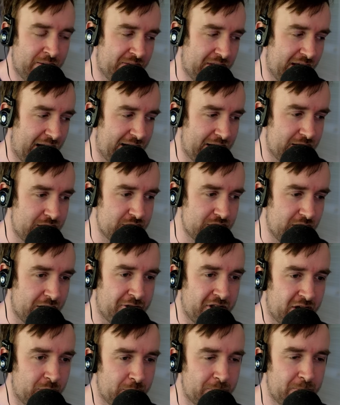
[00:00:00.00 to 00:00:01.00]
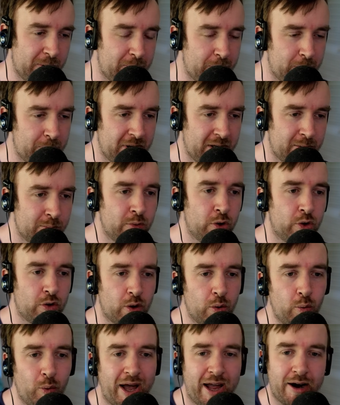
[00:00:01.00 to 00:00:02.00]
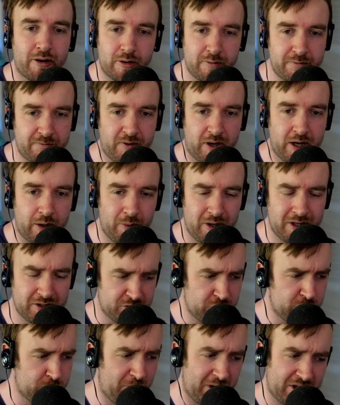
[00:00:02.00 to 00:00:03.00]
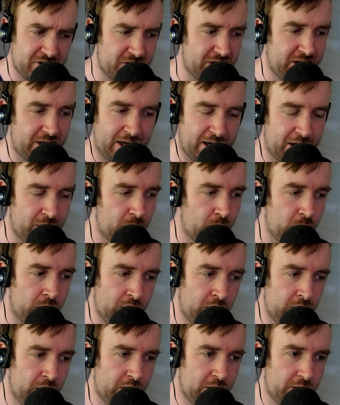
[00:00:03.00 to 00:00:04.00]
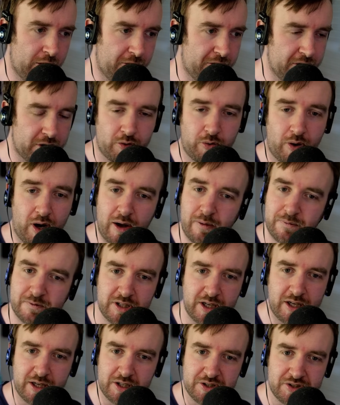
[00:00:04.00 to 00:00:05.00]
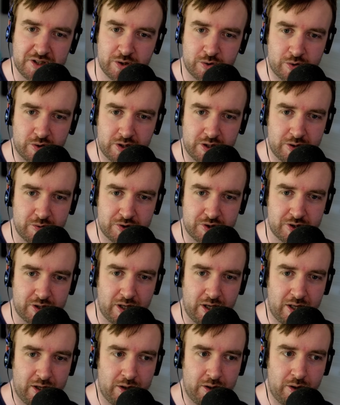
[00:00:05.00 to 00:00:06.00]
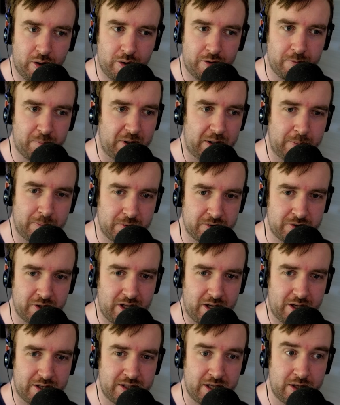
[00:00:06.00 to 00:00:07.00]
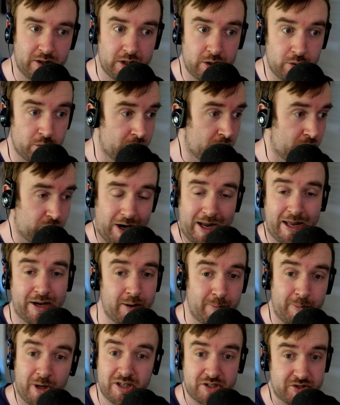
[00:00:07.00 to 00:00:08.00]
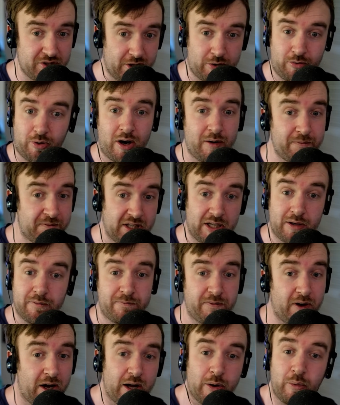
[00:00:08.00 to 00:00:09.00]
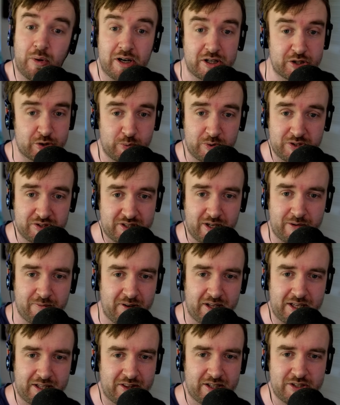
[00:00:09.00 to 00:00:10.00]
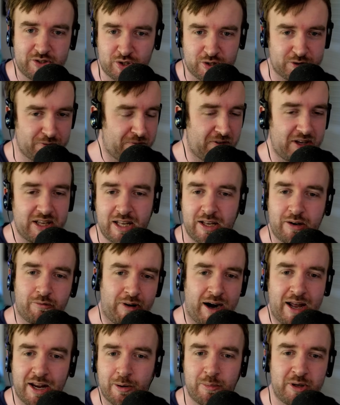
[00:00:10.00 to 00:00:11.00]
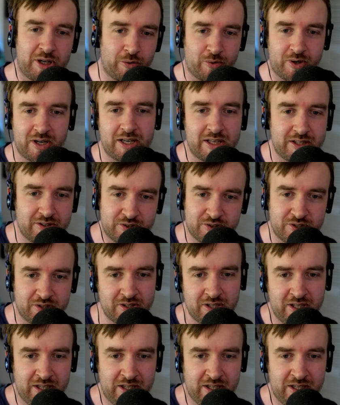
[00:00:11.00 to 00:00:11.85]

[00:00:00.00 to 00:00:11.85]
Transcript: and I think with people being more aware of fireworks, especially now, the crafter has introduced a lot of people to the idea that you can randomize the crafting of fireworks with stuff like this. Just feed in random ingredients and